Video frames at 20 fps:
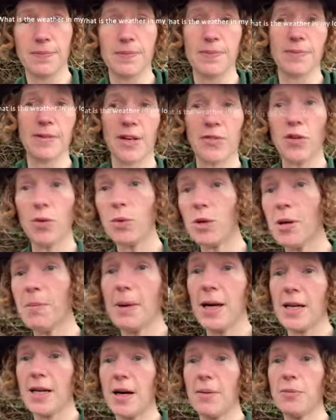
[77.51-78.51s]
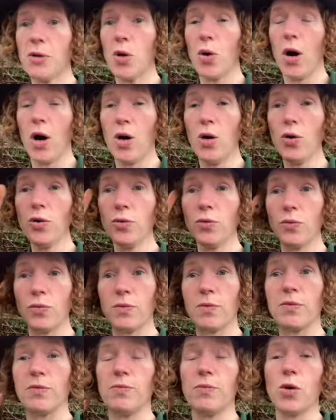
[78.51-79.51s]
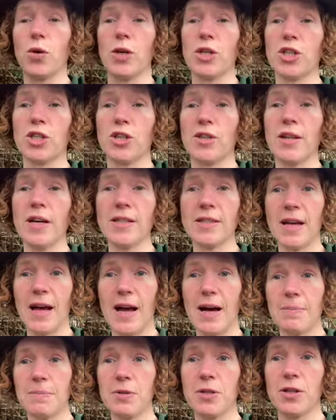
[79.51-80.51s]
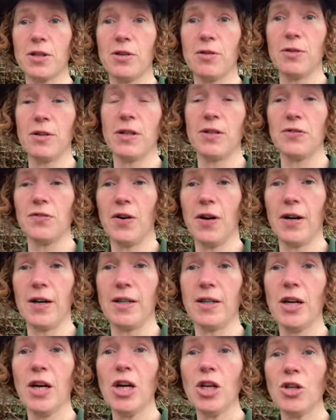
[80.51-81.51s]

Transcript: Now, if you want to make up your own question, that's absolutely fine.